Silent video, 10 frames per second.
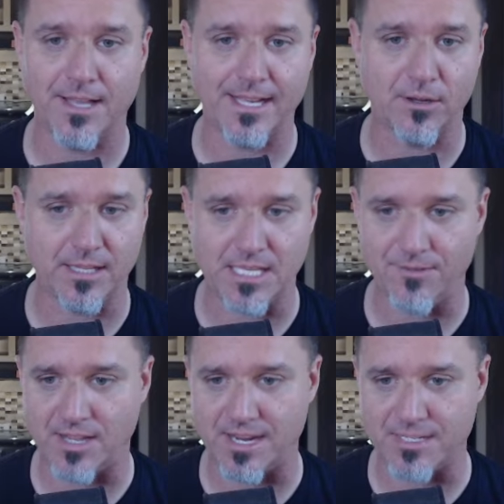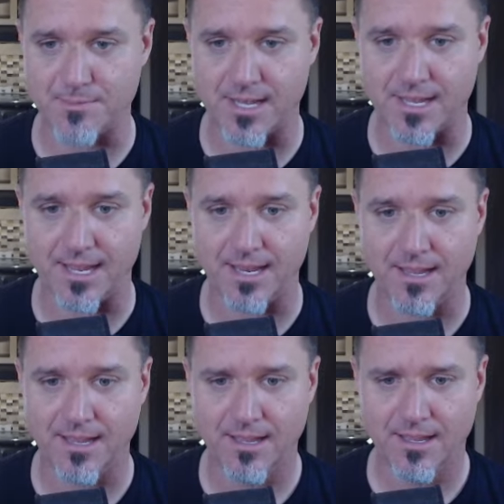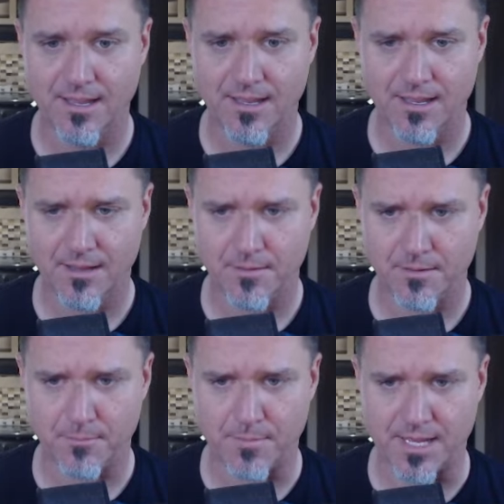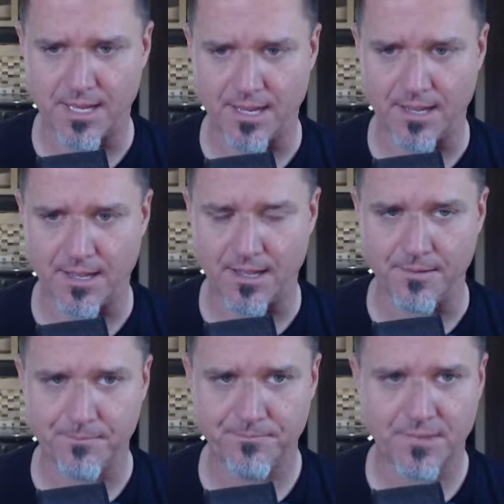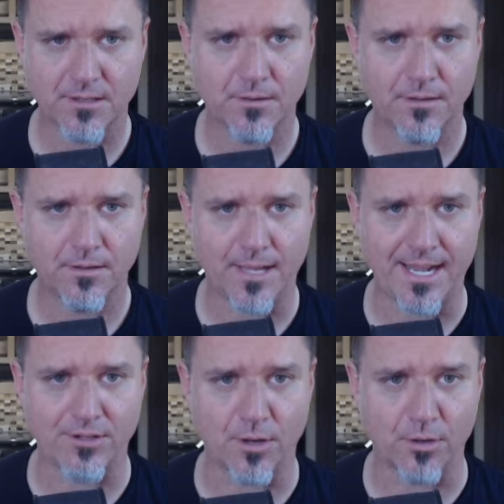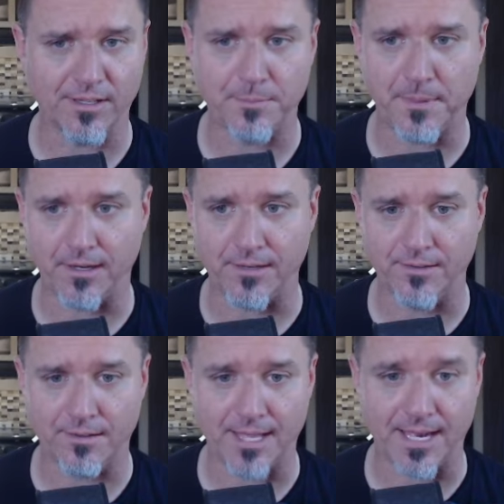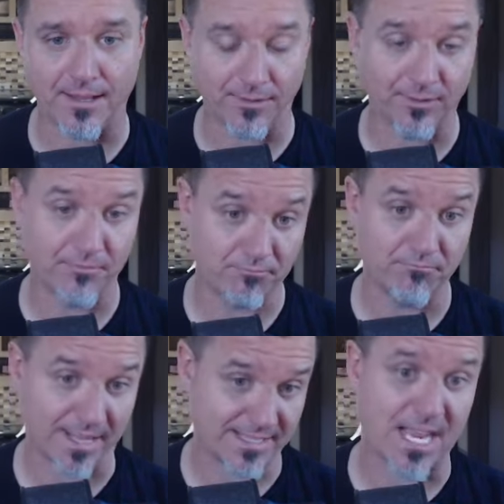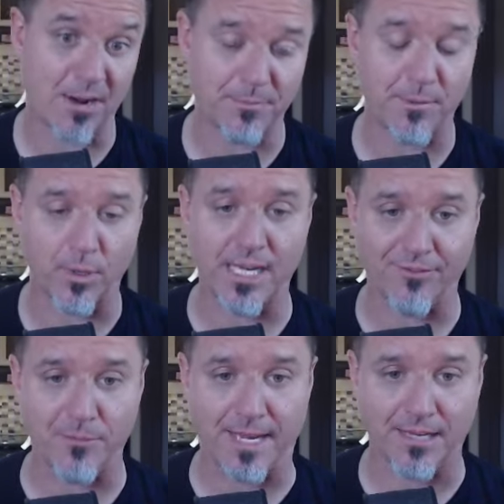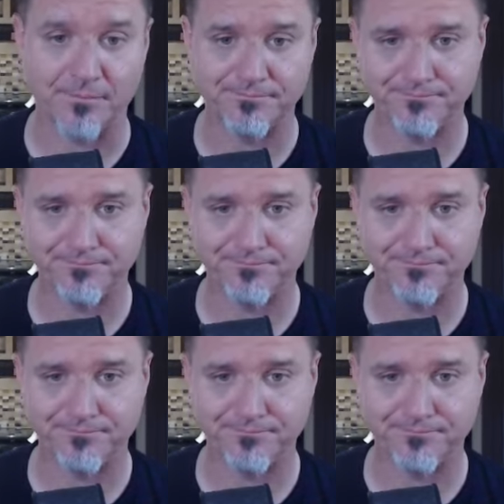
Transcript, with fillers: I can only give you guys my my uh, anecdotal experience, and that is that's how it's been working for me.